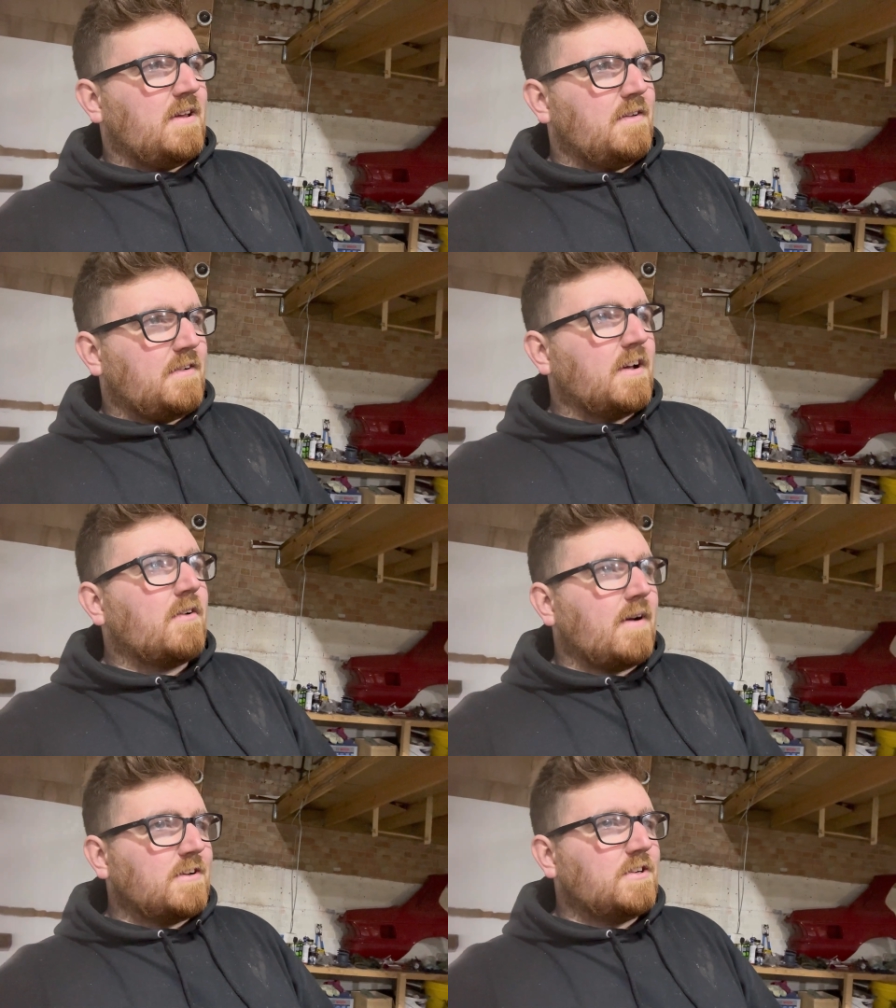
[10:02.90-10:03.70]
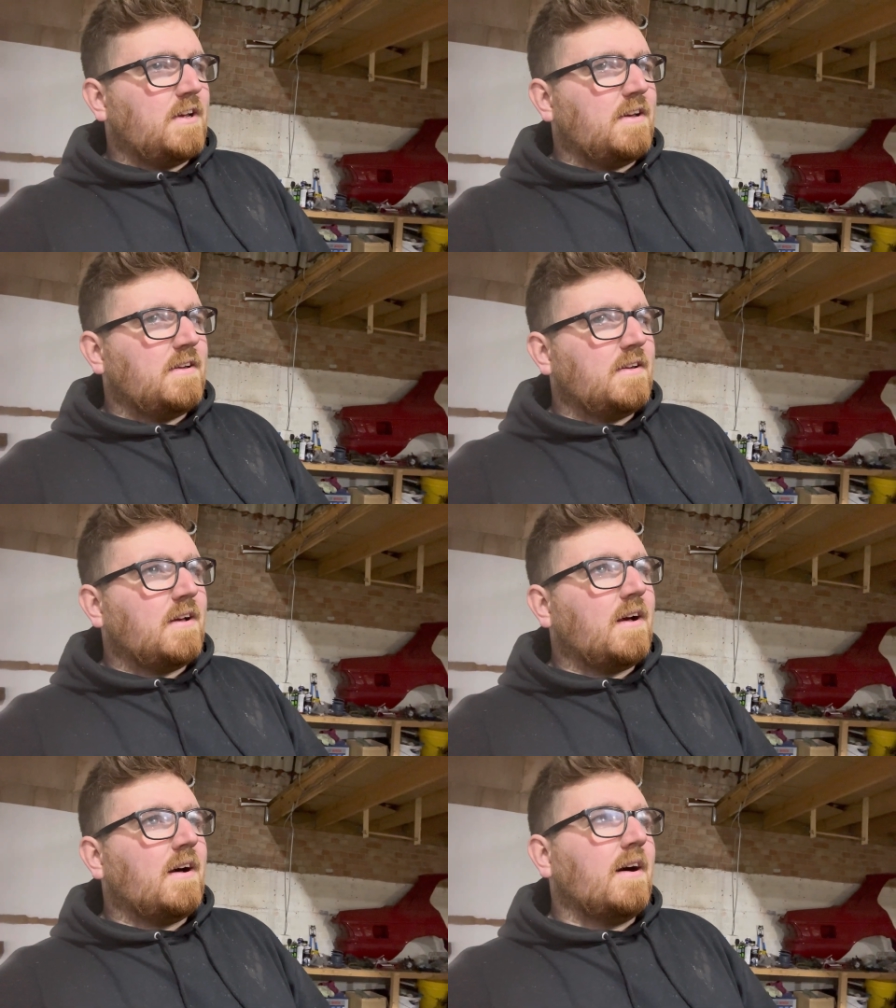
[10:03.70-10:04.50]
if I crash it,
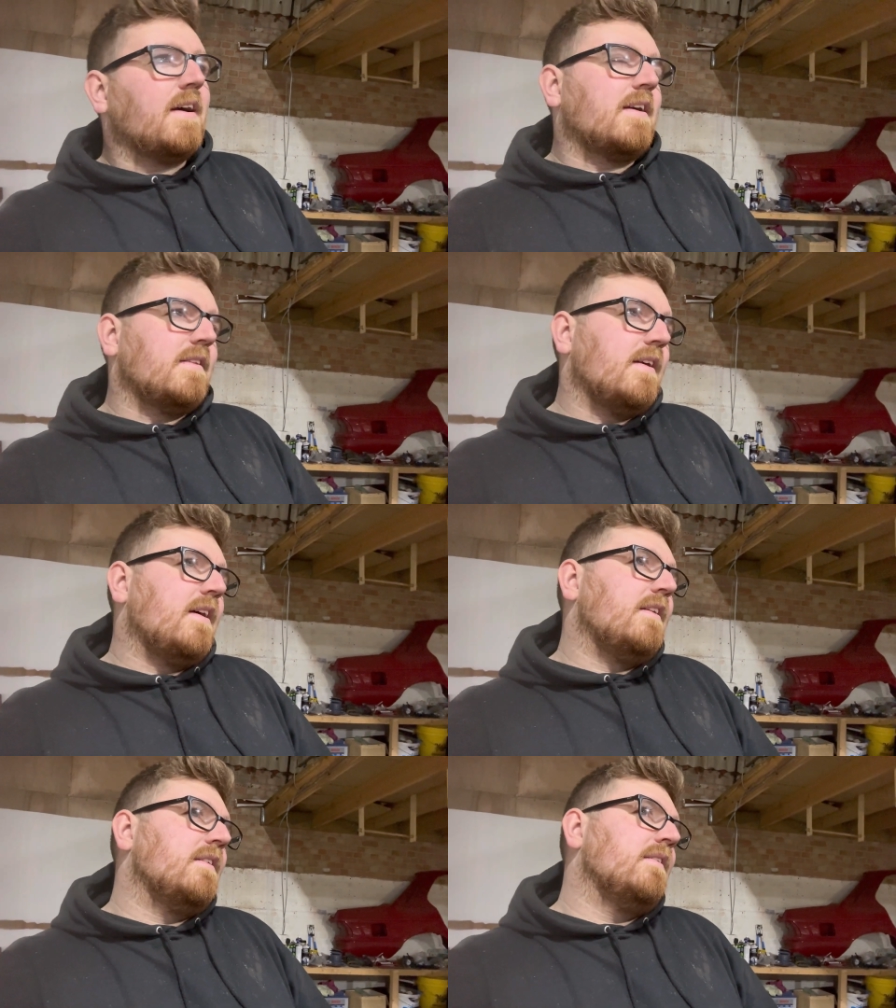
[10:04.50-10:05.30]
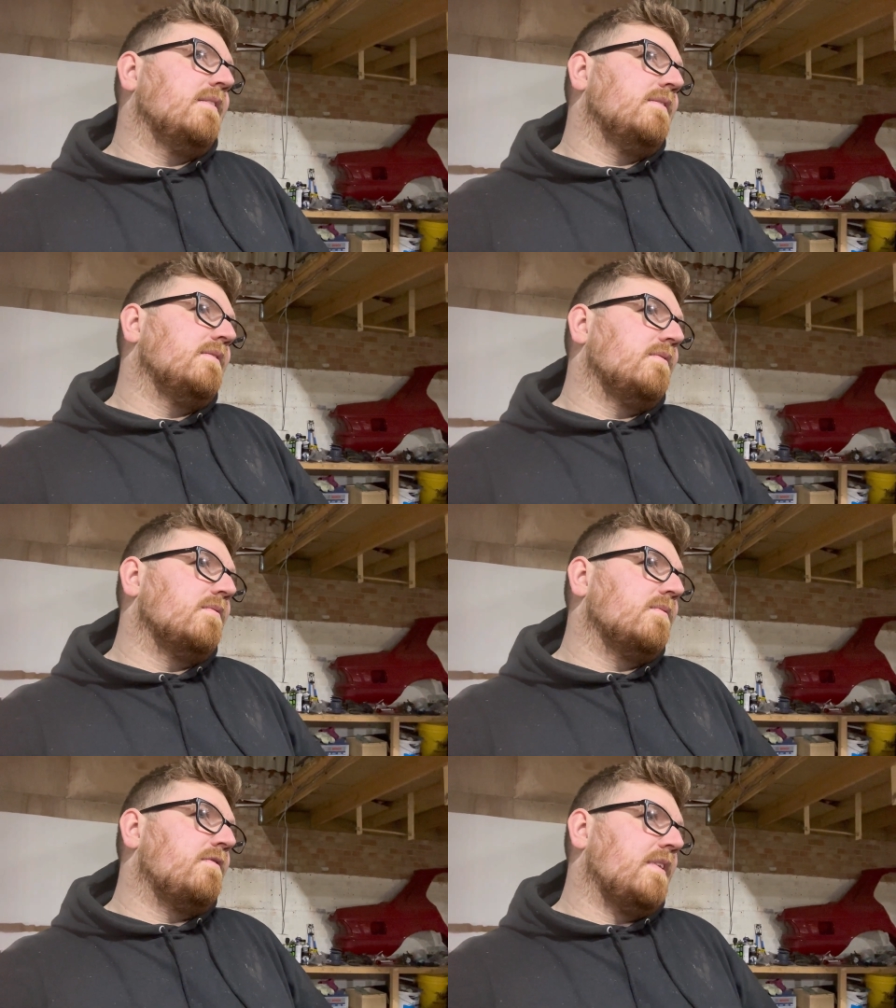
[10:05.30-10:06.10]
I can then
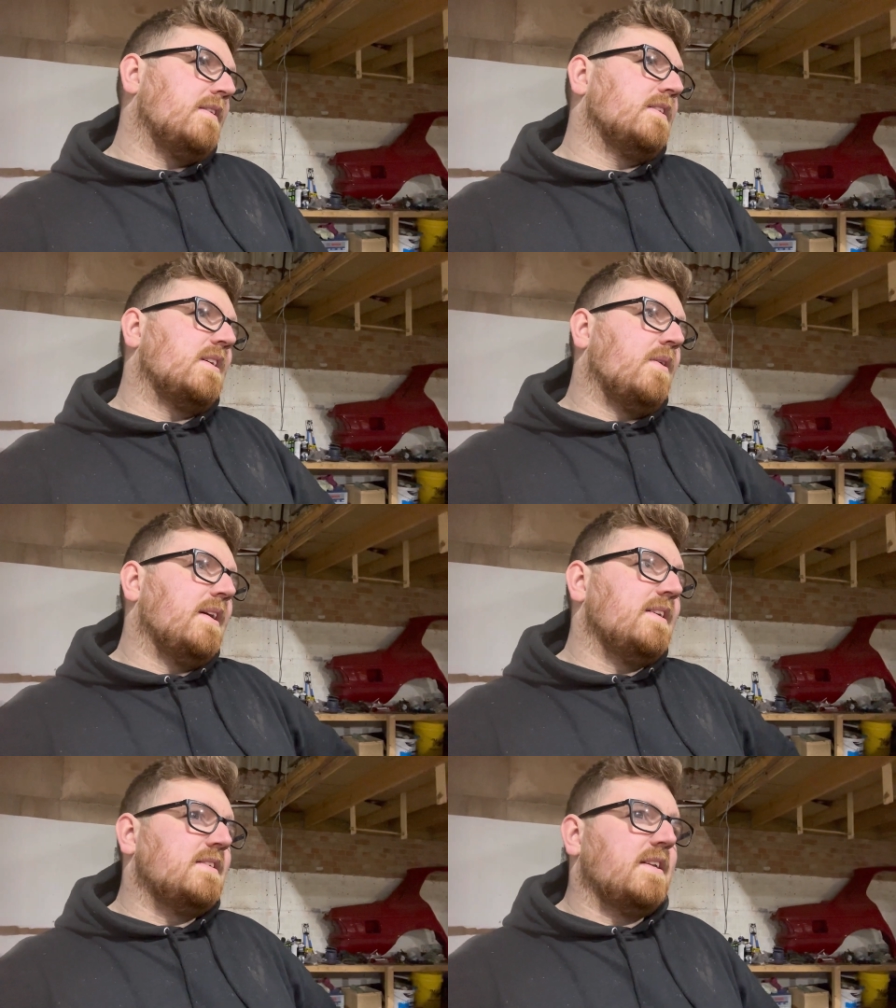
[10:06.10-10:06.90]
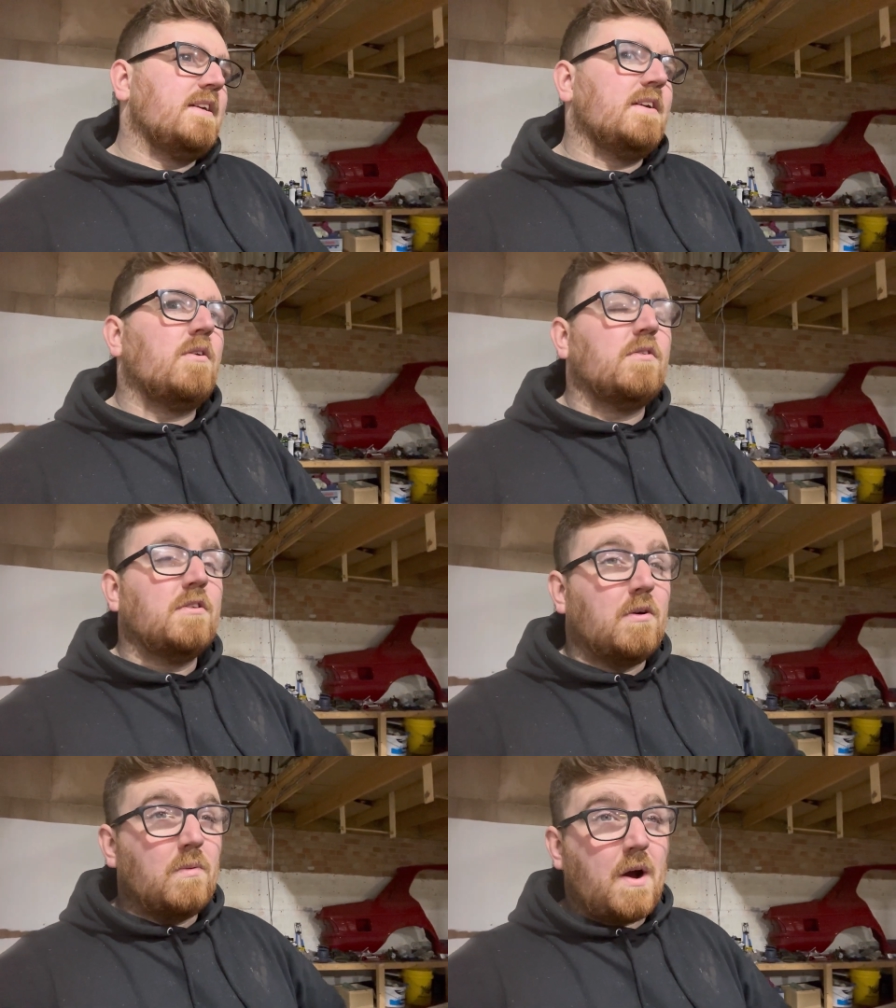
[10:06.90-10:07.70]
fix it quite easily or
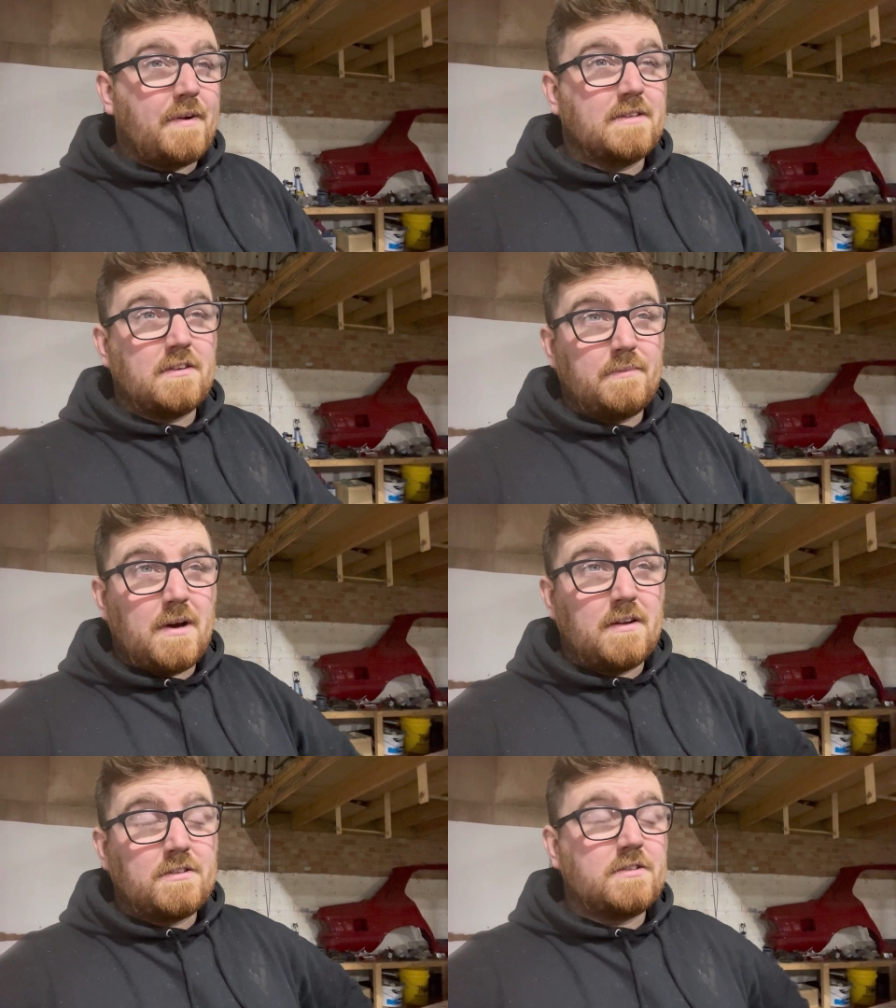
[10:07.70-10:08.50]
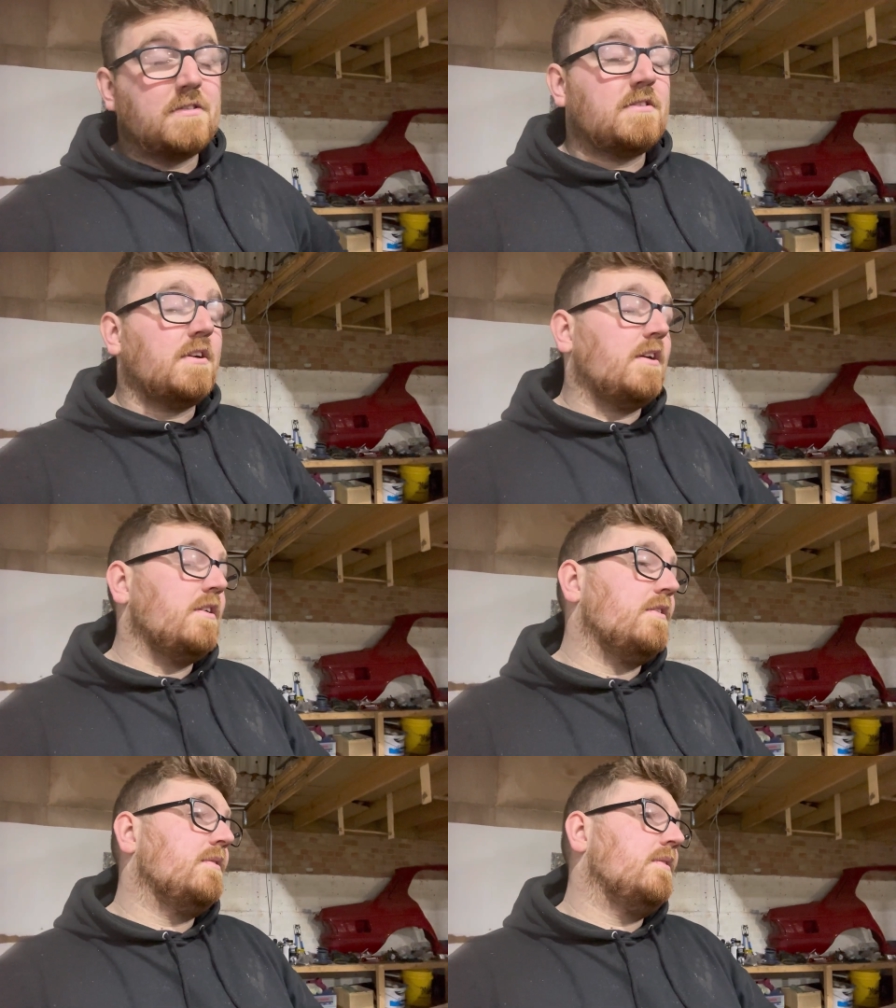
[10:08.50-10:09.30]
not worry so much.
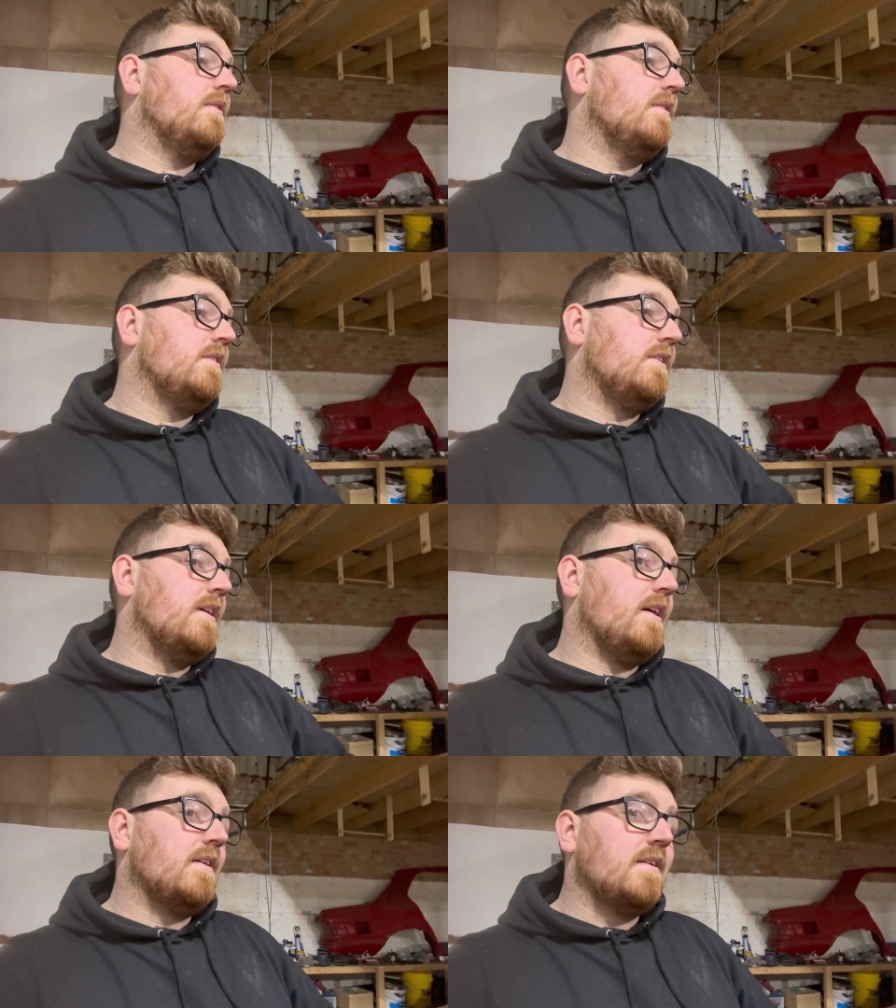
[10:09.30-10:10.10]
So yeah,